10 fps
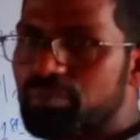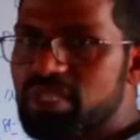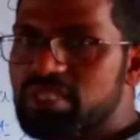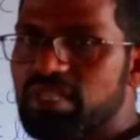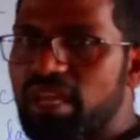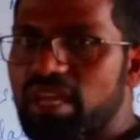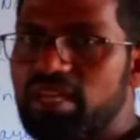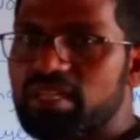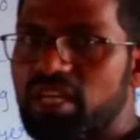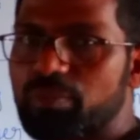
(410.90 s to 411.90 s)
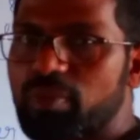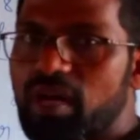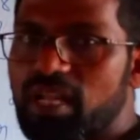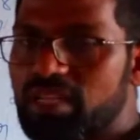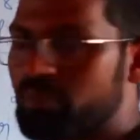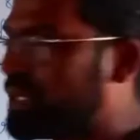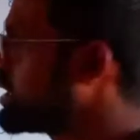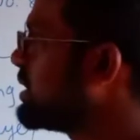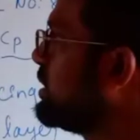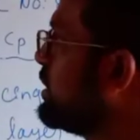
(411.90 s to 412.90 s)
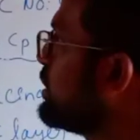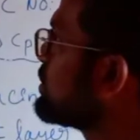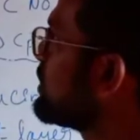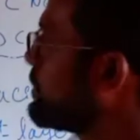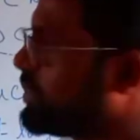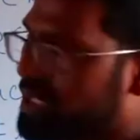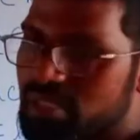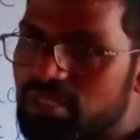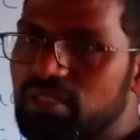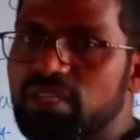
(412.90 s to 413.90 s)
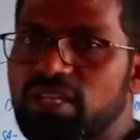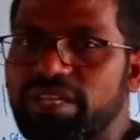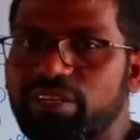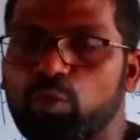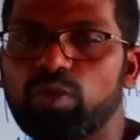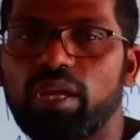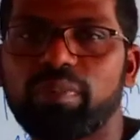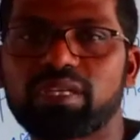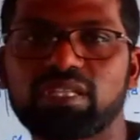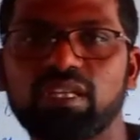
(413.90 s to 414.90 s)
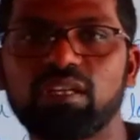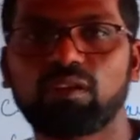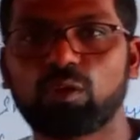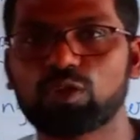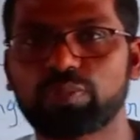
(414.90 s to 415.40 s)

means AA type alignment. That means in two-dimensional close